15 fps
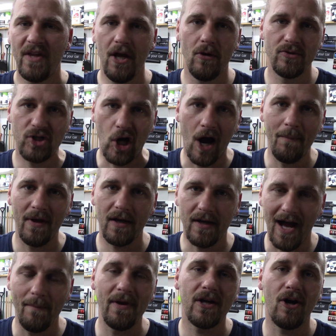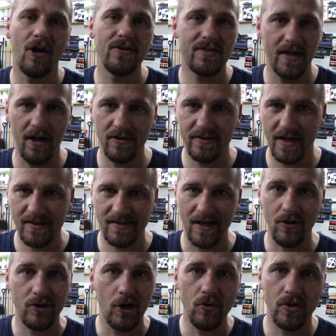He owns Comet, Comet Kart Sales. They
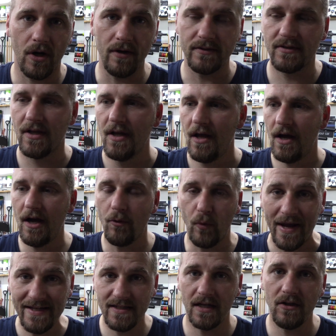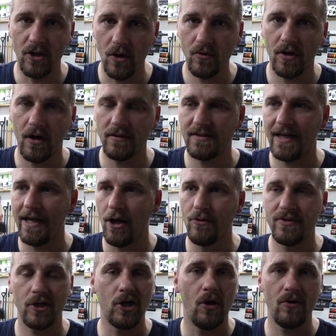sell go karts, uh, racing go karts, and he
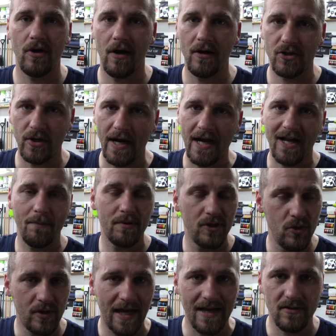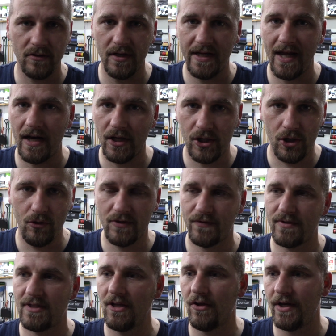owns a go kart track up in New Castle, Indiana, a huge
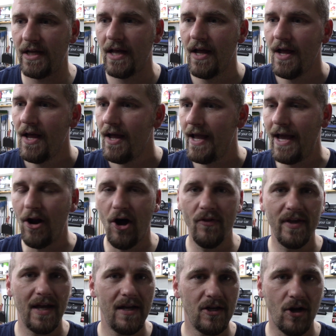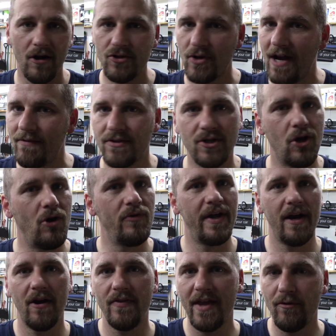facility. And all the IndyCar drivers go
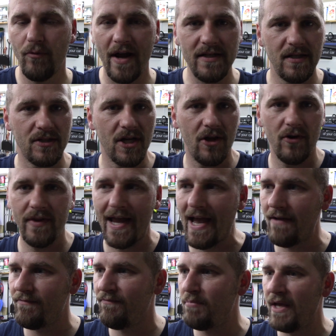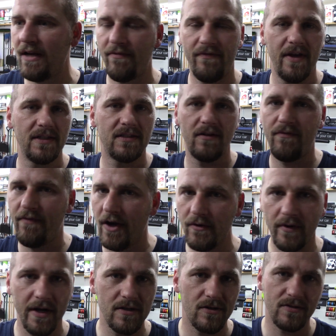there and they race each other and they have benefits and
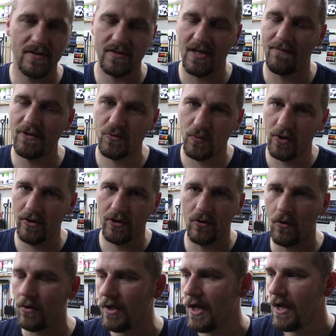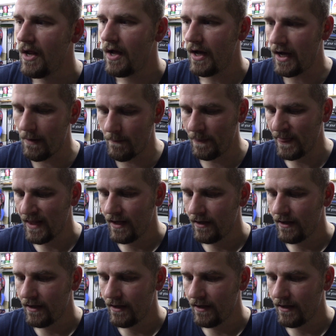fundraisers and stuff. It's really cool. Um,